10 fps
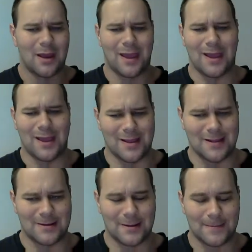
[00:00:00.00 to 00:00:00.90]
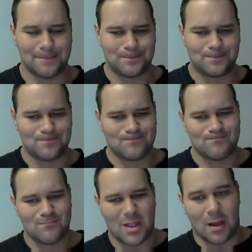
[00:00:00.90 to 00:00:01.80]
And
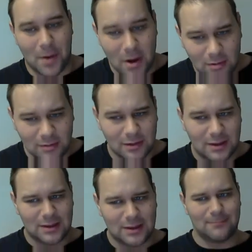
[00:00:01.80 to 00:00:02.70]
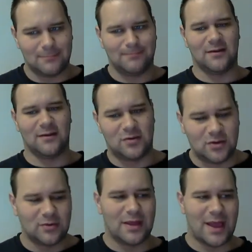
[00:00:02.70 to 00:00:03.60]
apparently, if you do
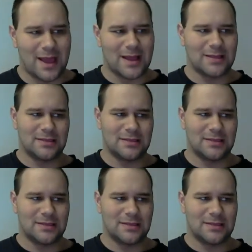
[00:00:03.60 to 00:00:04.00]
that,